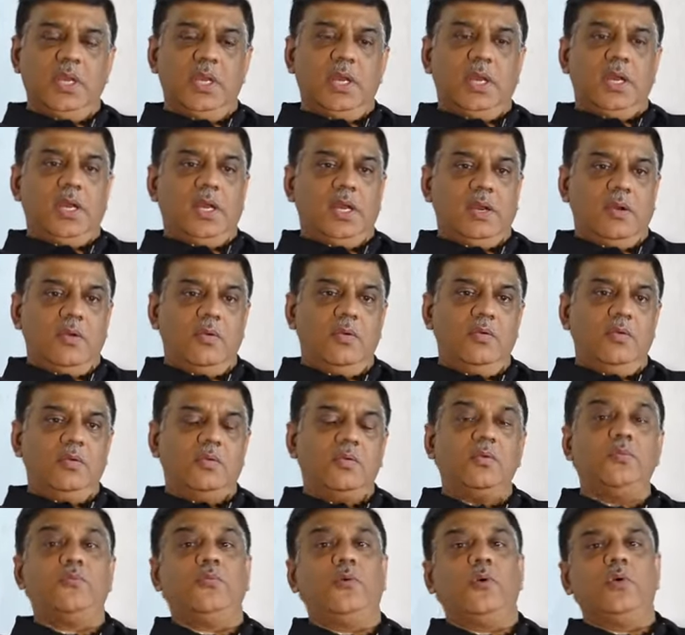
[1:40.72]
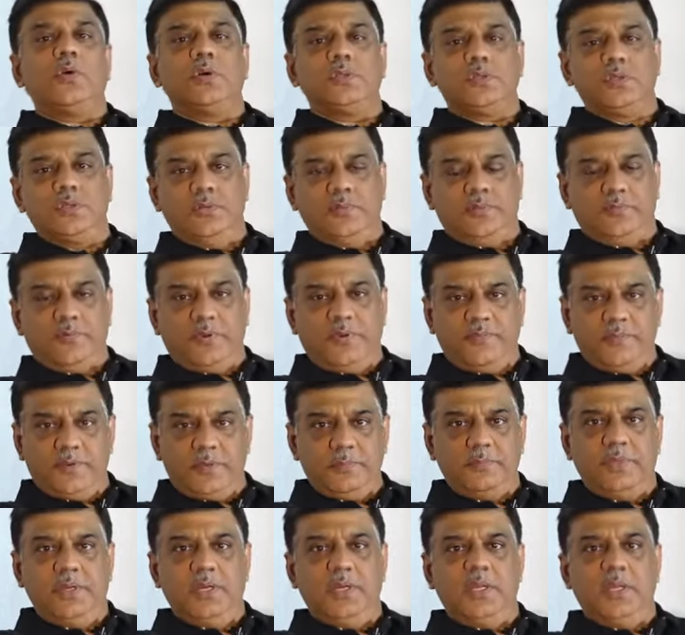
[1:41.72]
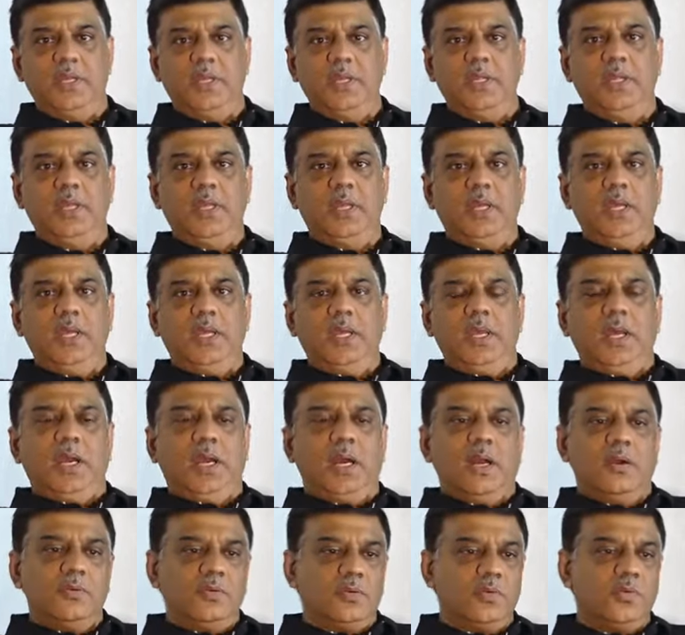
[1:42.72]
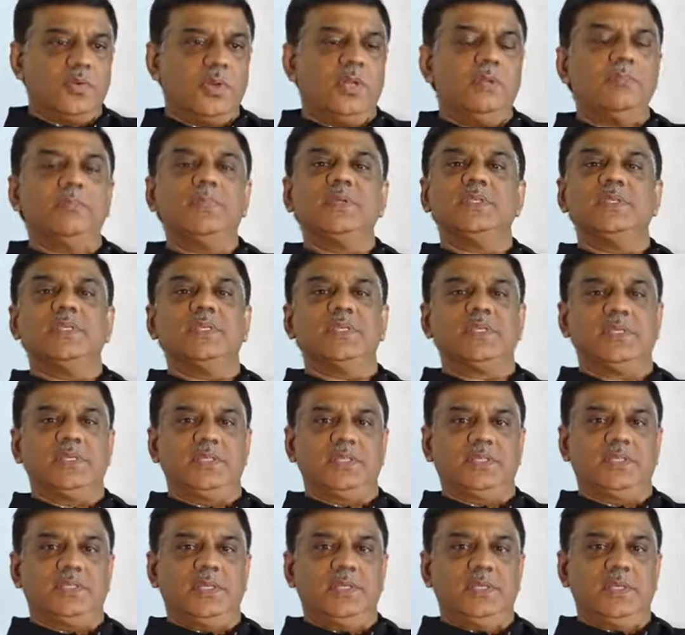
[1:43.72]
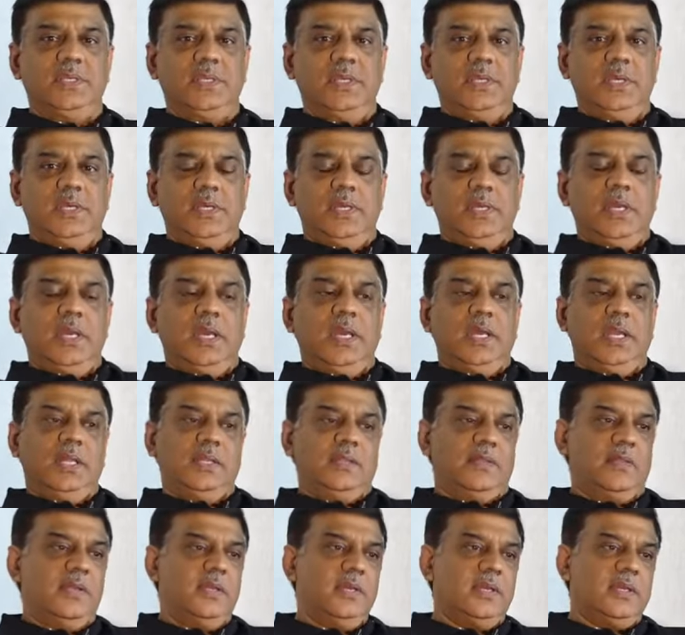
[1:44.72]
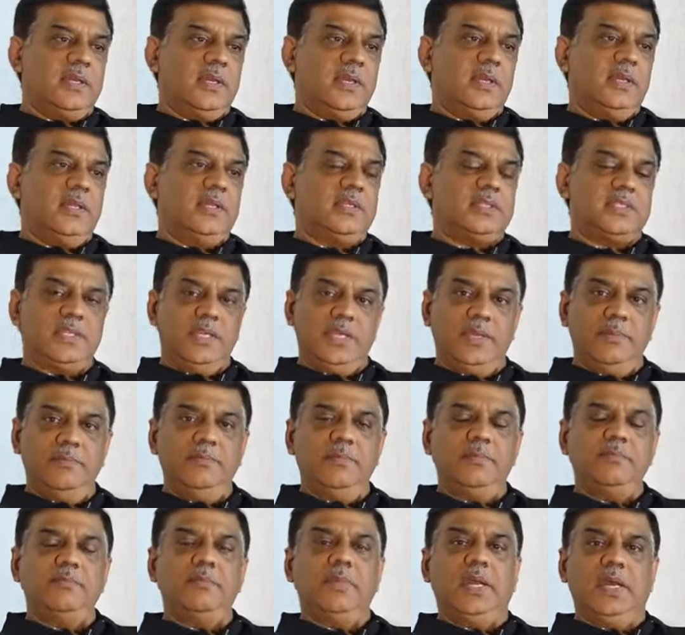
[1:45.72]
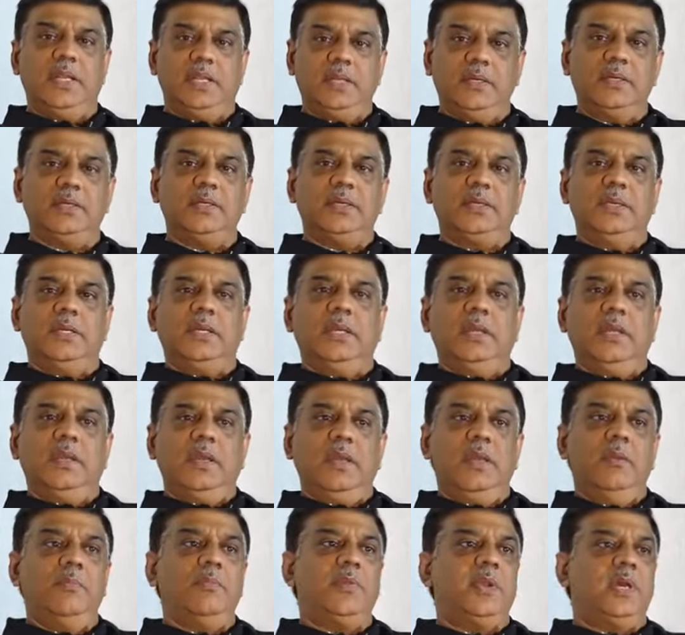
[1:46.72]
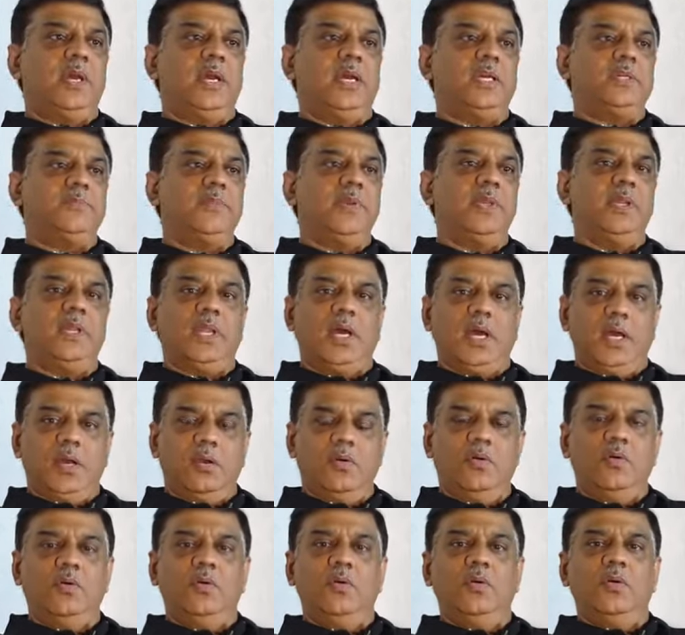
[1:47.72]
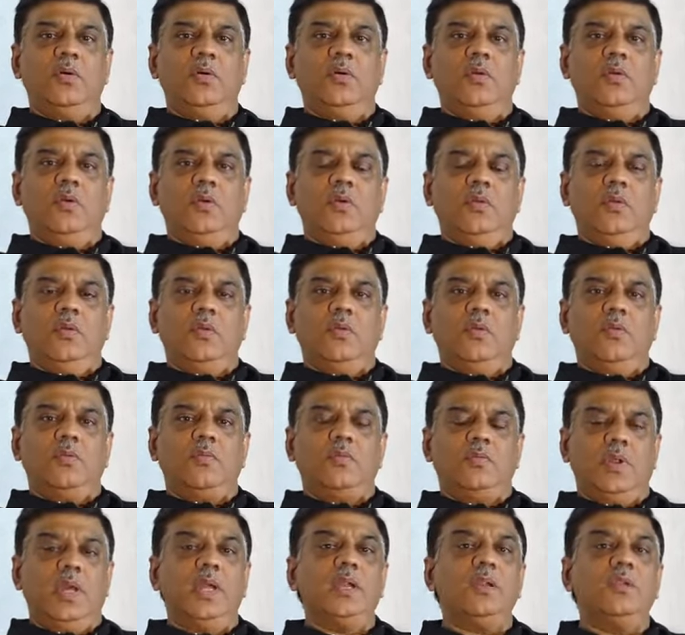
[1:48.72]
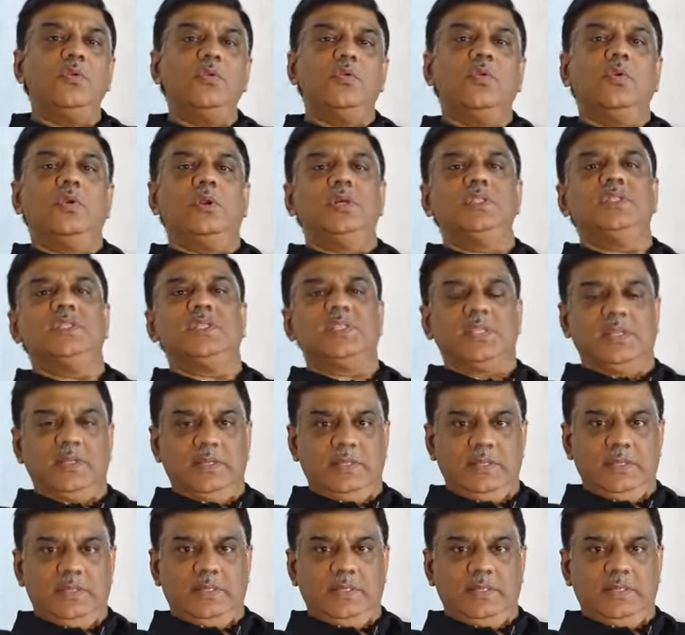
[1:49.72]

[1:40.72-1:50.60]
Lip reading: how to focus on profitability, how to run businesses. And I think in the same manner, Aimra has been now, you know, trying to go digital